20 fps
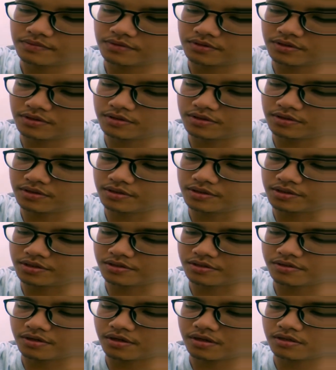This is the
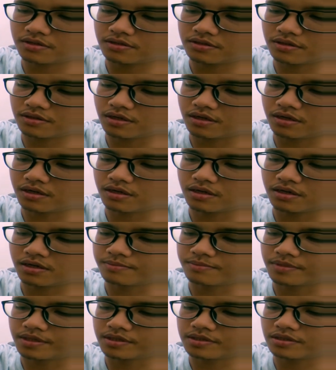Geralt,
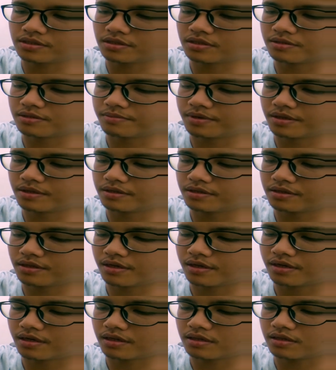uh, I'm guessing the main
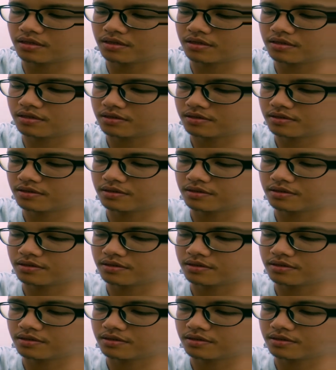character,